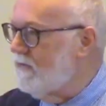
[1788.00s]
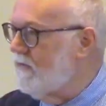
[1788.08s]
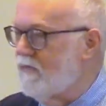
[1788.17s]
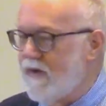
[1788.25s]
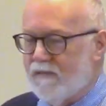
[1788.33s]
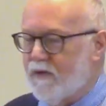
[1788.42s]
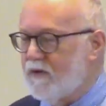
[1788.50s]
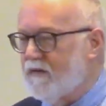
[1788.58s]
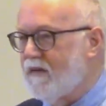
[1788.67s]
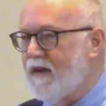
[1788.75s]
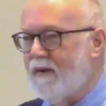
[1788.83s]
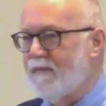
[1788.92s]
you never heard
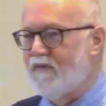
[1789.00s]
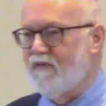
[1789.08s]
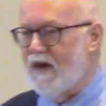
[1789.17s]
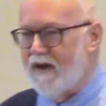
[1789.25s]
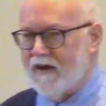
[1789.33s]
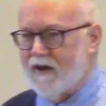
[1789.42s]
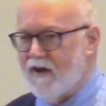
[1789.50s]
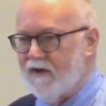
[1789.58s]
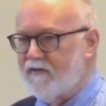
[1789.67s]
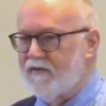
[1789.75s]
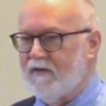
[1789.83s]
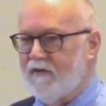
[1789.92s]
the name of Johnny
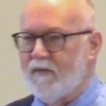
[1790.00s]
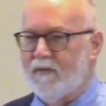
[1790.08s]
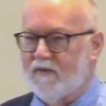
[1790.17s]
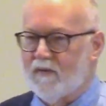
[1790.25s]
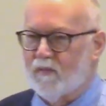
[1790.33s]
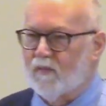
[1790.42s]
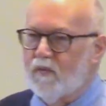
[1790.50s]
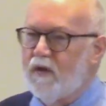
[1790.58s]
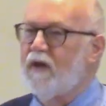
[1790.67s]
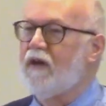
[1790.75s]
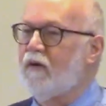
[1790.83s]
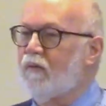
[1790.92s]
Carson, who was a
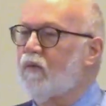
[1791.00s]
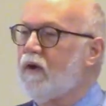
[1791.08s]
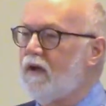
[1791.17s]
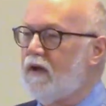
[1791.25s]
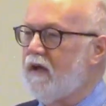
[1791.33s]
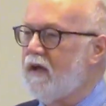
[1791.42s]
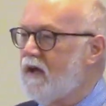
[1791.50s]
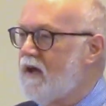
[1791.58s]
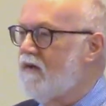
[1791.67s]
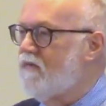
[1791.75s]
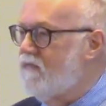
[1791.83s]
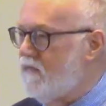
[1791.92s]
really, really
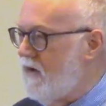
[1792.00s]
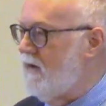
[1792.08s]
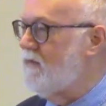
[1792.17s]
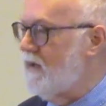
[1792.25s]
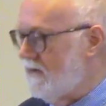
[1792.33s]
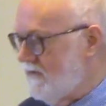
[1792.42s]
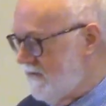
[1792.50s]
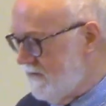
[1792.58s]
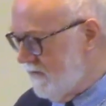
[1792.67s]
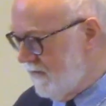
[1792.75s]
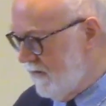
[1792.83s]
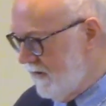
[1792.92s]
famous
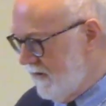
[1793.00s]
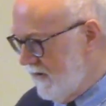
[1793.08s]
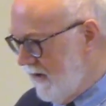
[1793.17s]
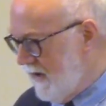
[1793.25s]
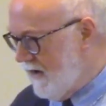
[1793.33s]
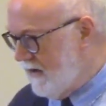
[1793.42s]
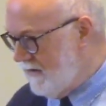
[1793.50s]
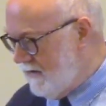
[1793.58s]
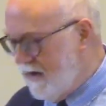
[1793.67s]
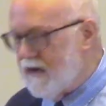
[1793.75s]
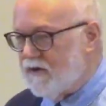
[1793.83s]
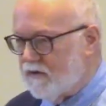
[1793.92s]
and
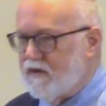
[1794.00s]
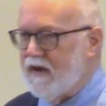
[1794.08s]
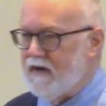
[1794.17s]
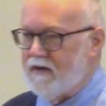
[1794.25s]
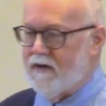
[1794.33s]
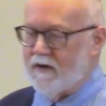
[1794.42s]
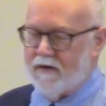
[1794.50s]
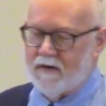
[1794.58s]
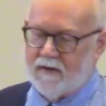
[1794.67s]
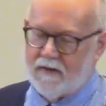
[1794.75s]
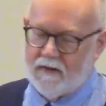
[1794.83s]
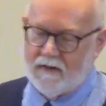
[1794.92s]
entertainer,
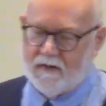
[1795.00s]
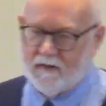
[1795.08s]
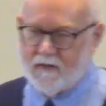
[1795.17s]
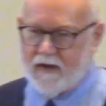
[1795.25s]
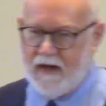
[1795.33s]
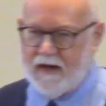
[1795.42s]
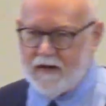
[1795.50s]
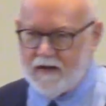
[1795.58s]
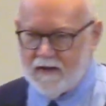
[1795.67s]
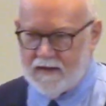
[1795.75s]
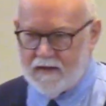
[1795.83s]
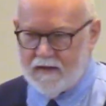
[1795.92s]
okay?
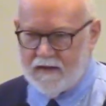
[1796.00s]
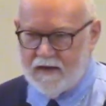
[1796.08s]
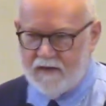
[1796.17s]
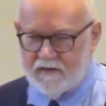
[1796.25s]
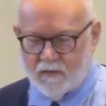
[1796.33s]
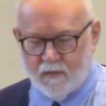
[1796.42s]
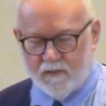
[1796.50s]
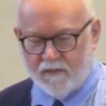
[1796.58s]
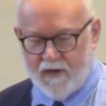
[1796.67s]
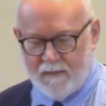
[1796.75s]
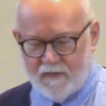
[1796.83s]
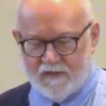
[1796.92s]
He's a real
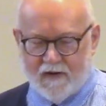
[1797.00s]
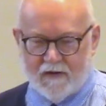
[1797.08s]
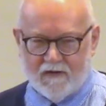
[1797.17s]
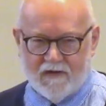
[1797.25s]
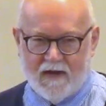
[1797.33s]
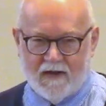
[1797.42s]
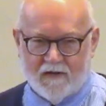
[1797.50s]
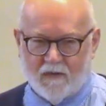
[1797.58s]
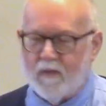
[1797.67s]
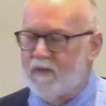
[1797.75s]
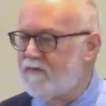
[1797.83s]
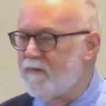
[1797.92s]
famous entertainer
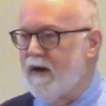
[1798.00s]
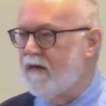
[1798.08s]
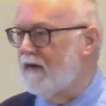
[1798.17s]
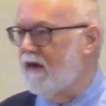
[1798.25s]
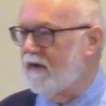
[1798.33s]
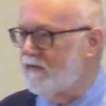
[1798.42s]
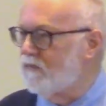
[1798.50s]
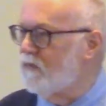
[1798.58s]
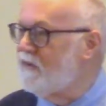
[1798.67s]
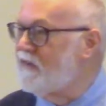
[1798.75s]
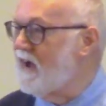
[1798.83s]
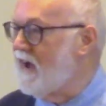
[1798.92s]
who was married like three
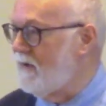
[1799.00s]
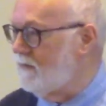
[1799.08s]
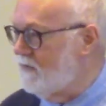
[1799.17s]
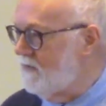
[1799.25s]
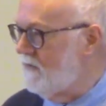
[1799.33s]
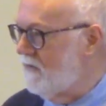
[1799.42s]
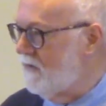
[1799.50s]
times.